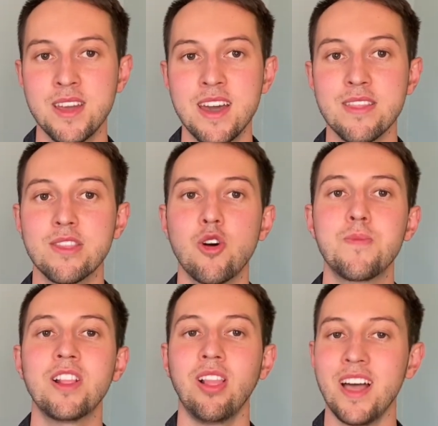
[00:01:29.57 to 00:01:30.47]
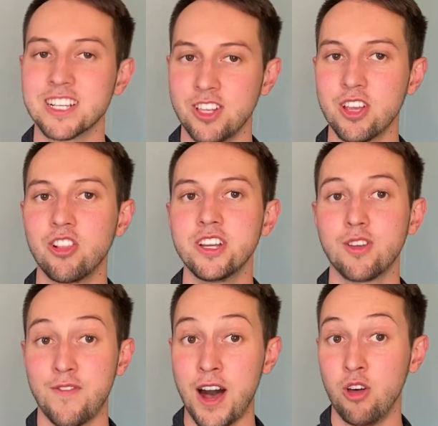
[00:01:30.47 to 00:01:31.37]
then they'll be less likely
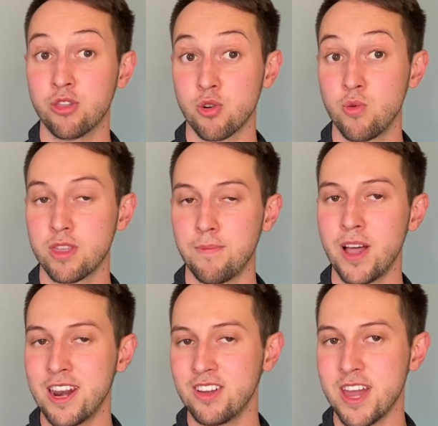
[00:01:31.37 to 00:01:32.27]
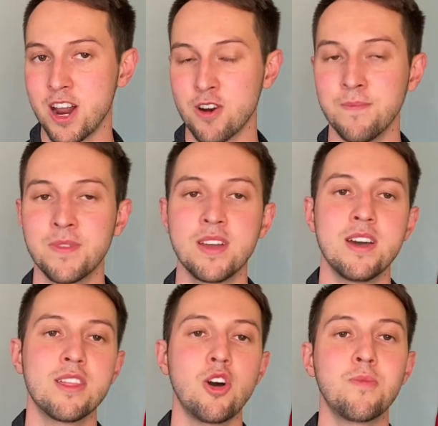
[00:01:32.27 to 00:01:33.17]
to follow through with a plan of care.
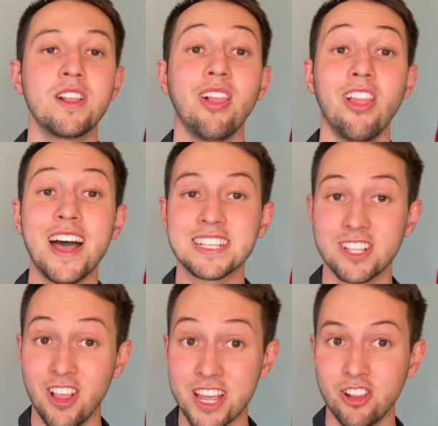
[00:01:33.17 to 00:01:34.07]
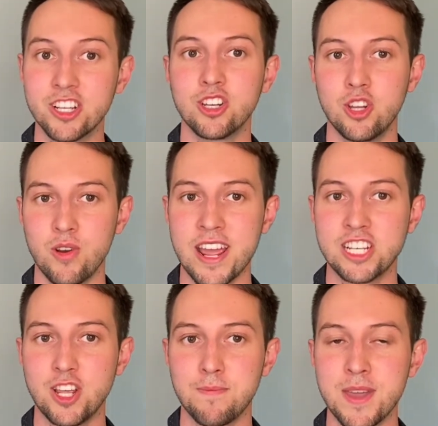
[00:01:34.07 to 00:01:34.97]
They'll be less likely to do an
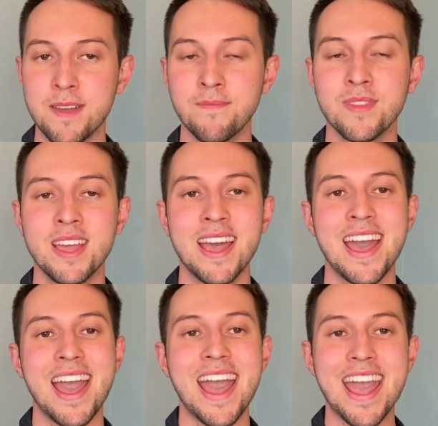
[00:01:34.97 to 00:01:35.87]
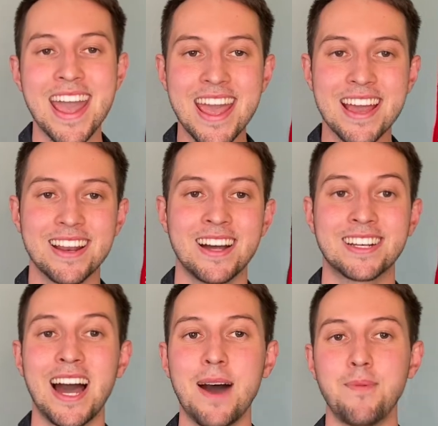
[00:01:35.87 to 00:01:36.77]
HEP. And on
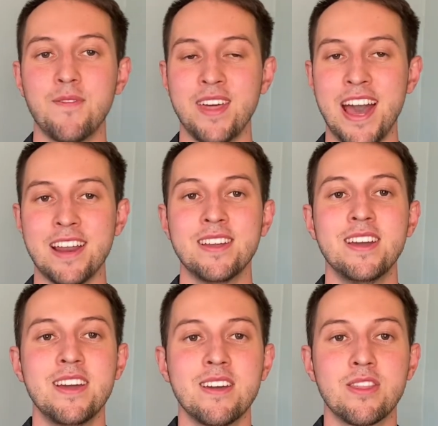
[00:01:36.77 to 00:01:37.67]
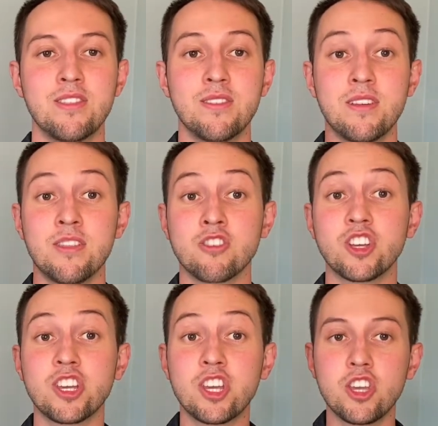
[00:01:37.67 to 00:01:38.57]
top of that, there's
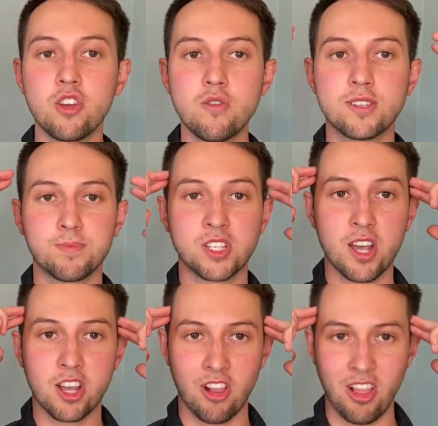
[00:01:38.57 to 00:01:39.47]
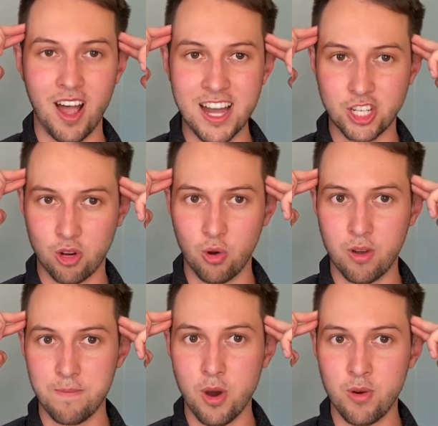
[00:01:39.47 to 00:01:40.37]
a huge psychological
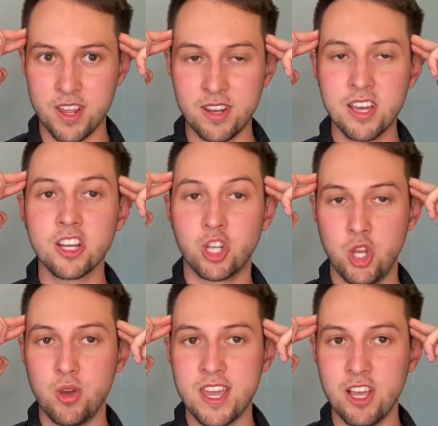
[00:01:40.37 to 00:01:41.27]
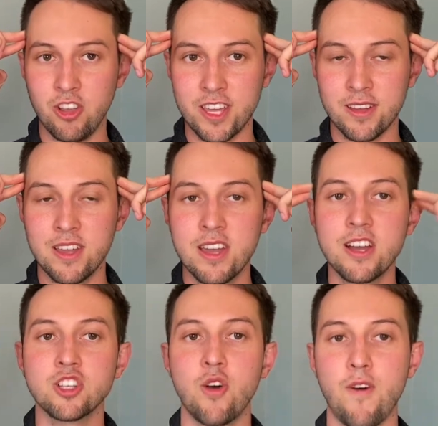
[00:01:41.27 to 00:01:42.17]
component to healing.
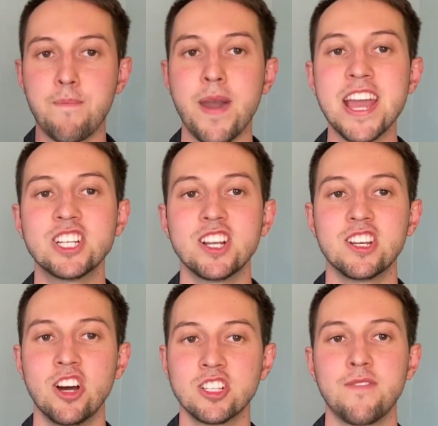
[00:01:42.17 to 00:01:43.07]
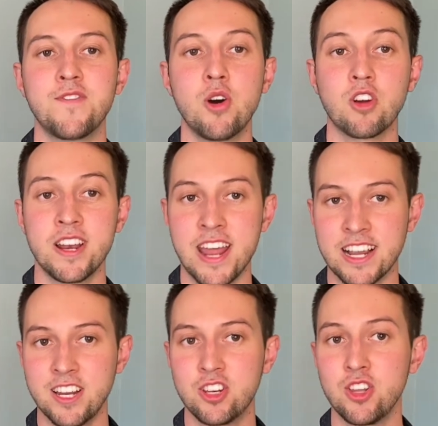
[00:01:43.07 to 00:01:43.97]
So if a patient doesn't feel
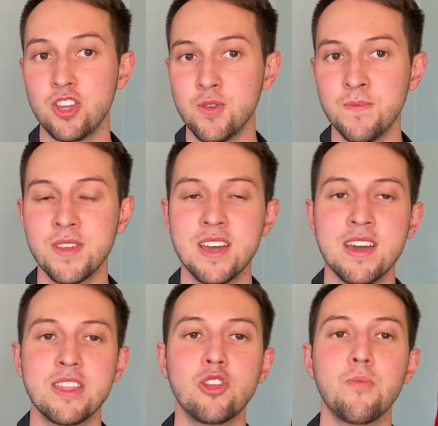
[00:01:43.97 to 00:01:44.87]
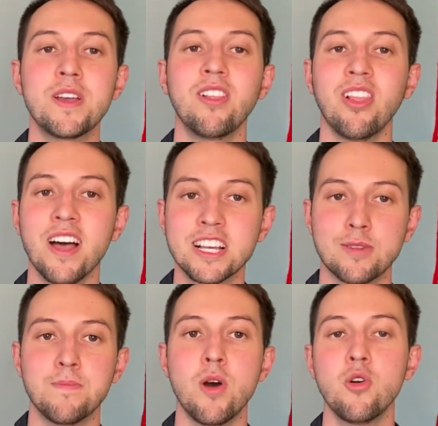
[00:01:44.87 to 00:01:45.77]
connected to you, then they'll be less
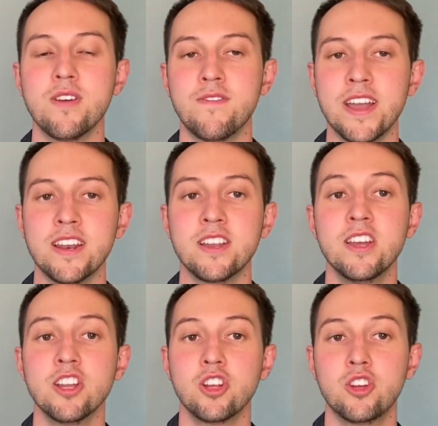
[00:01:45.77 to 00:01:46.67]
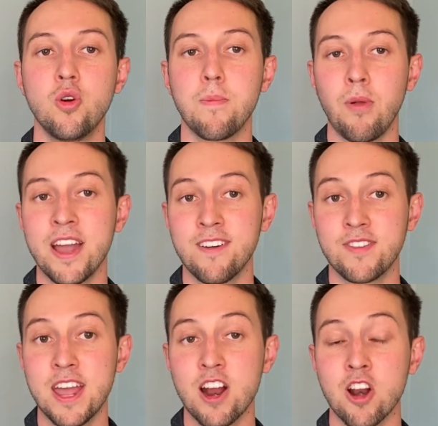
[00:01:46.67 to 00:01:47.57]
motivated to do a plan of
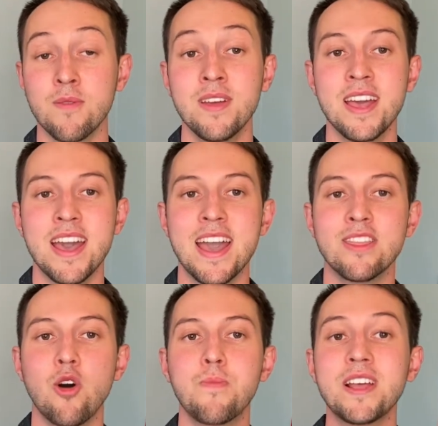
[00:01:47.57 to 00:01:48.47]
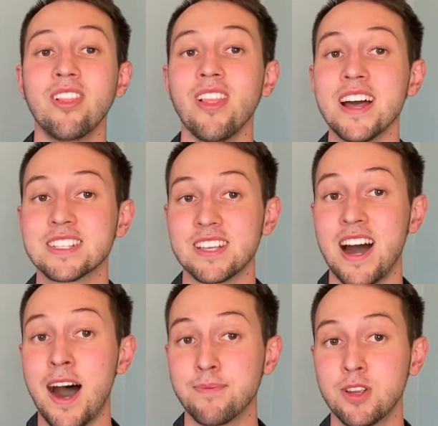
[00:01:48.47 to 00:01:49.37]
care, and they'll be less
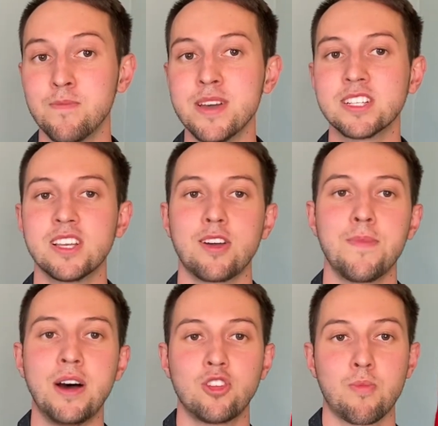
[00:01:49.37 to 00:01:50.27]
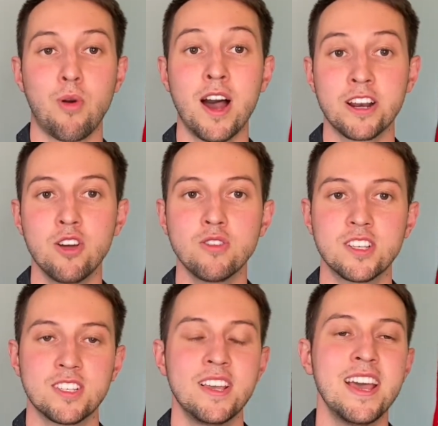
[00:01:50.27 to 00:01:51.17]
optimistic about their
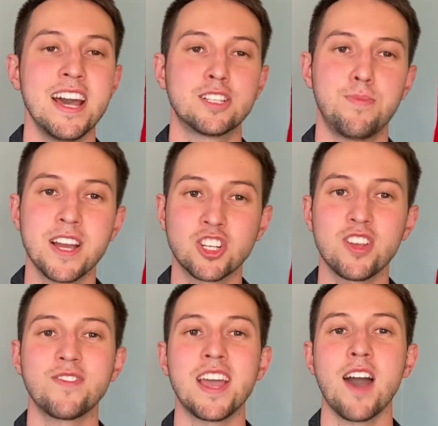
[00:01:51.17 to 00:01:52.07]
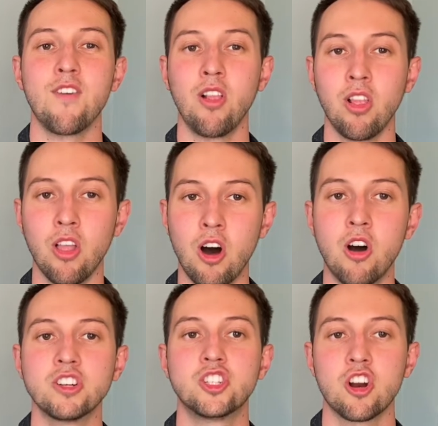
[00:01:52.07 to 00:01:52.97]
prognosis, especially if they have a
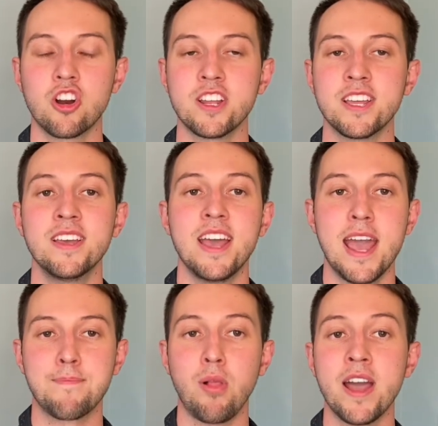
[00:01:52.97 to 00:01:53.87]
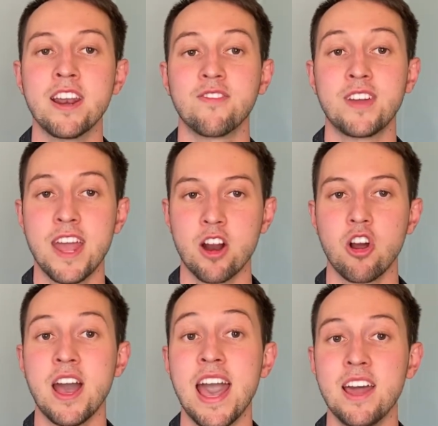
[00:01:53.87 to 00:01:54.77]
long journey and plan of care
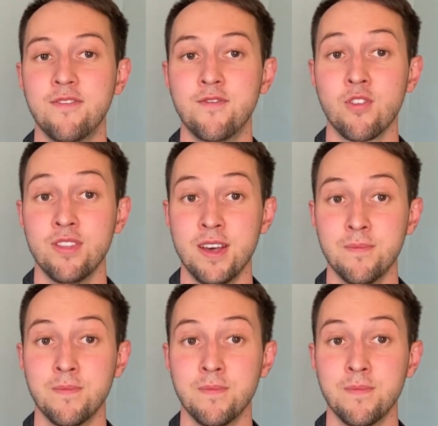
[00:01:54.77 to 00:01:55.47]
ahead for them.